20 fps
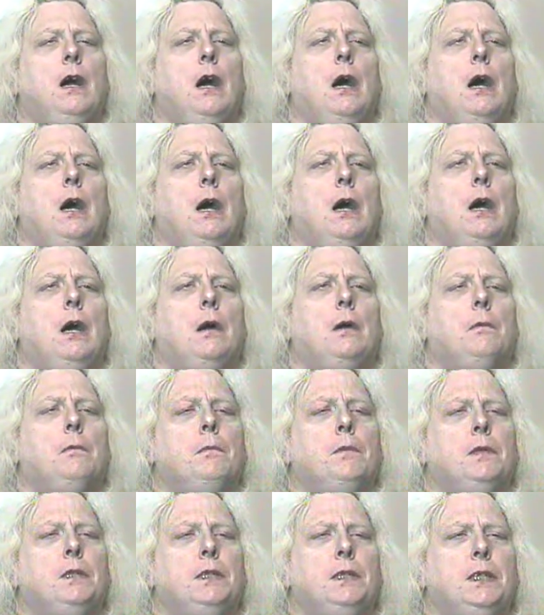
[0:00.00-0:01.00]
uh,
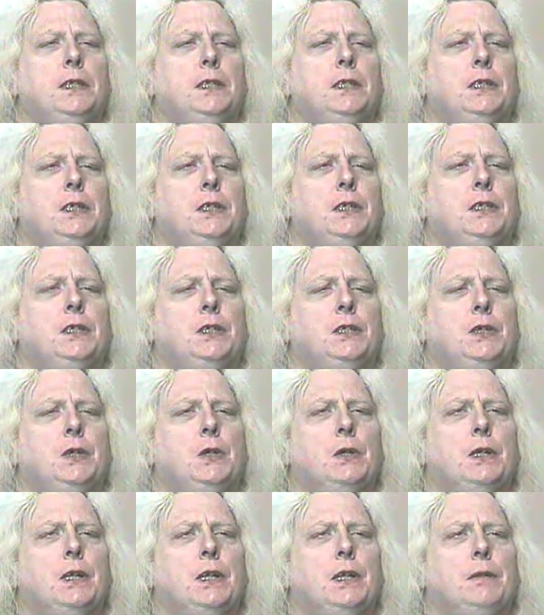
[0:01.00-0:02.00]

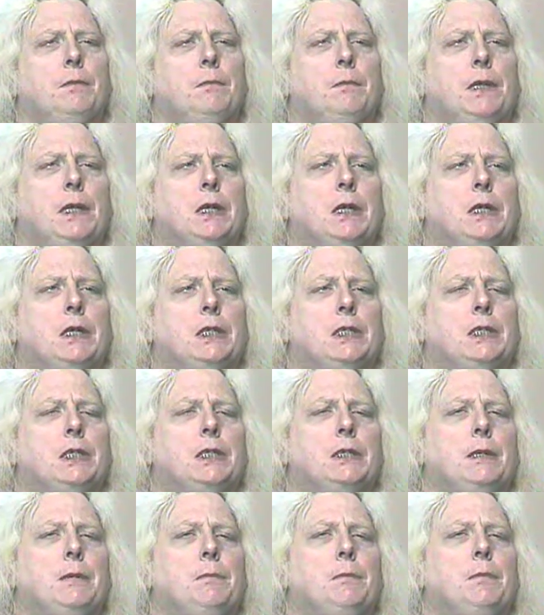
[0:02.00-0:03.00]
disconcerted
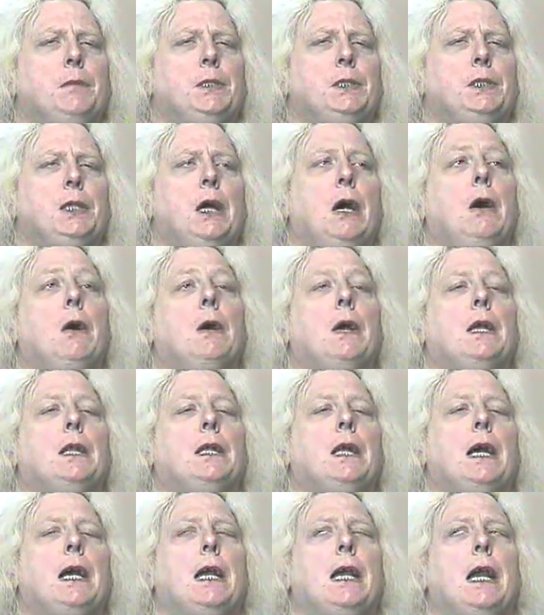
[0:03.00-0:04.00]
because Michelle
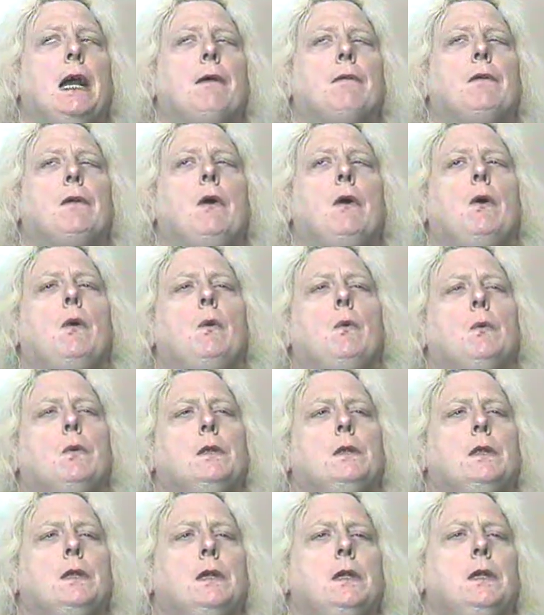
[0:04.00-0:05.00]
and I have our
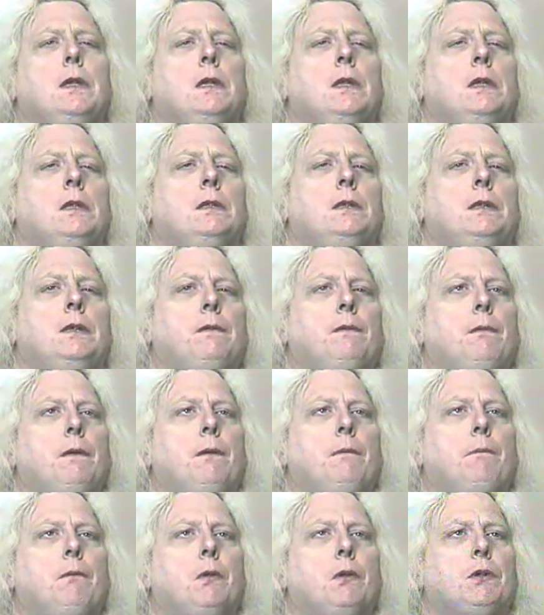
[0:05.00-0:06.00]
own
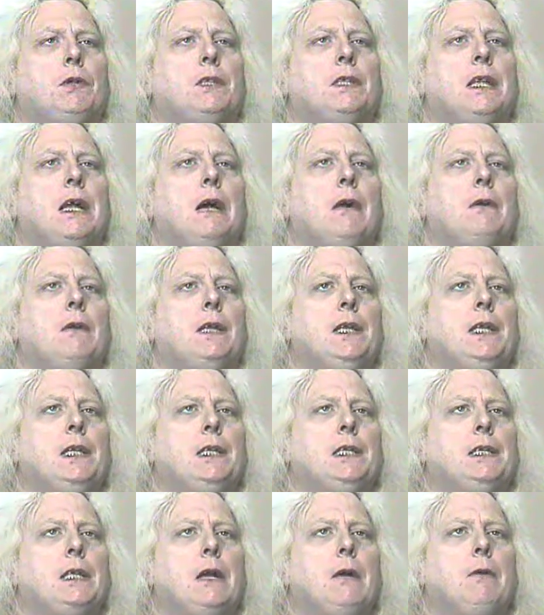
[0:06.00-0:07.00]
different
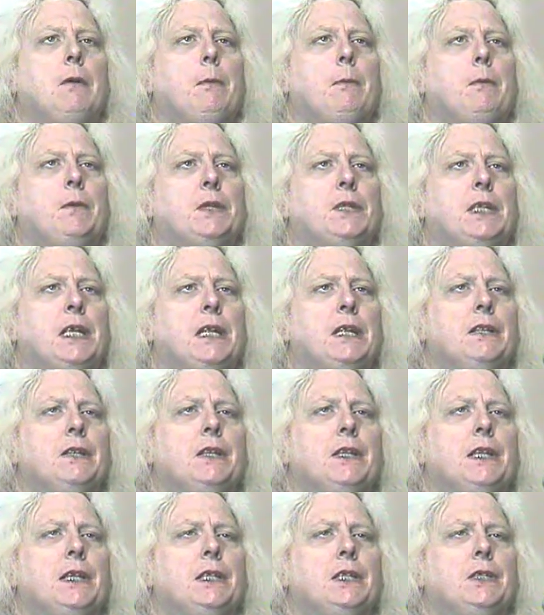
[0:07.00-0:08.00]
personalities and how we present
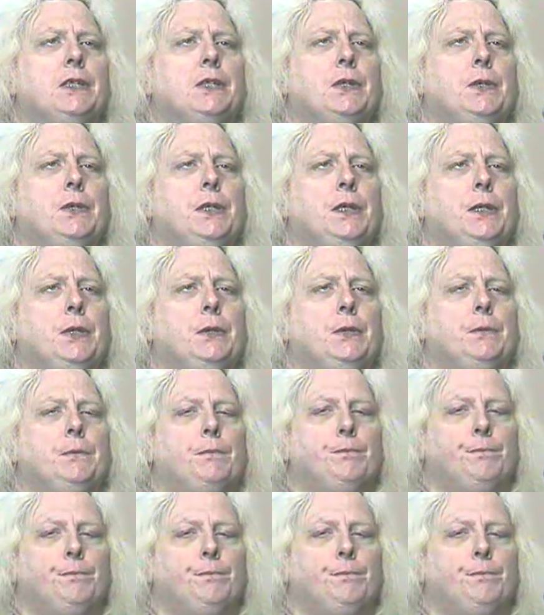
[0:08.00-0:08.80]
things to you.